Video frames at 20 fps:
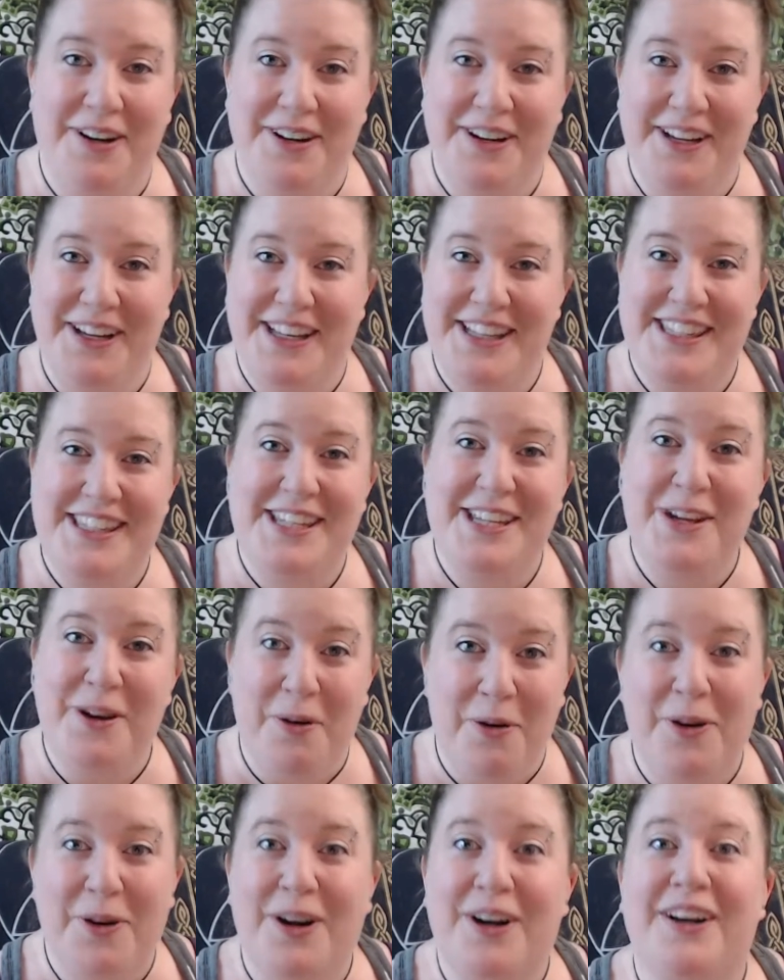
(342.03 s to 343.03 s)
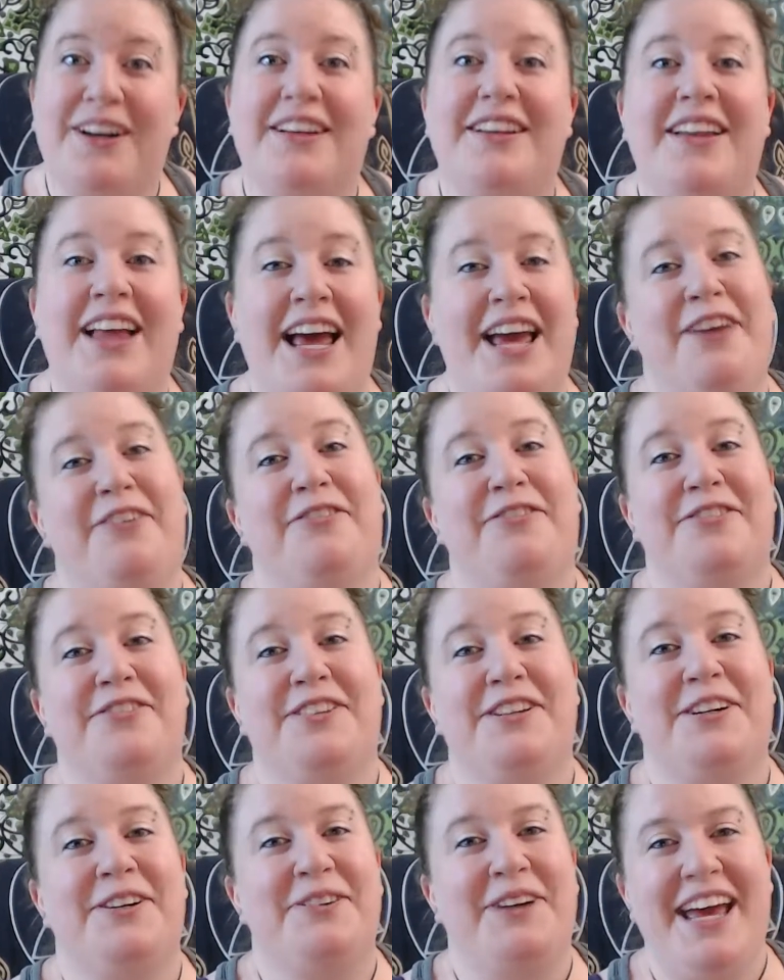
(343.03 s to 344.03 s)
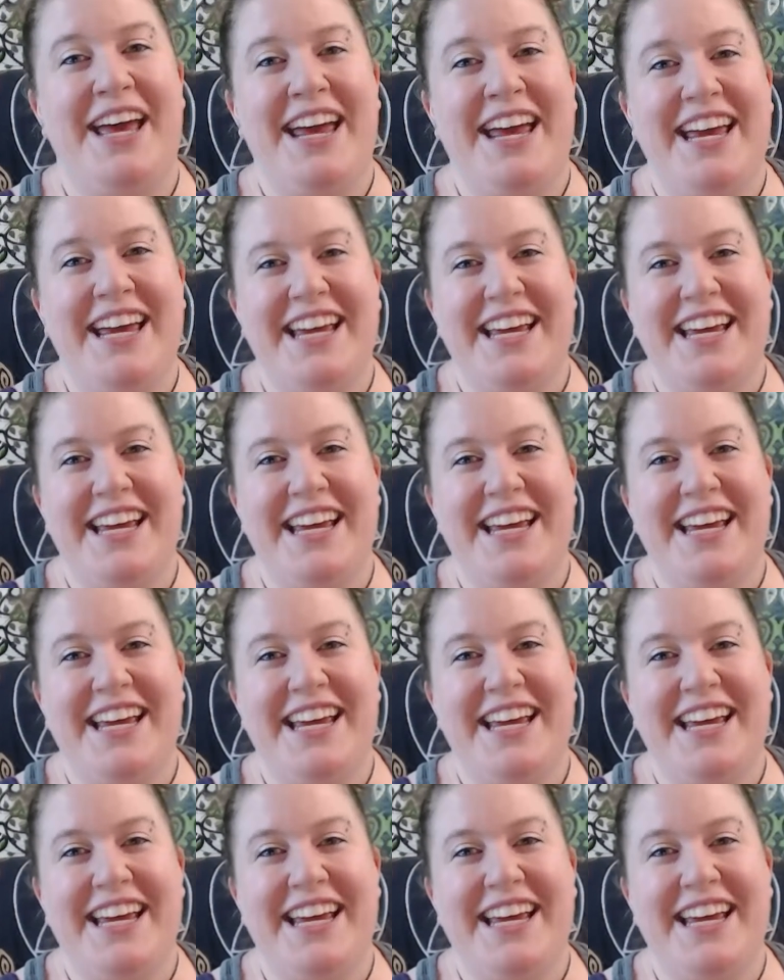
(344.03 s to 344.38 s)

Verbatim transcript: it's your life. Okay?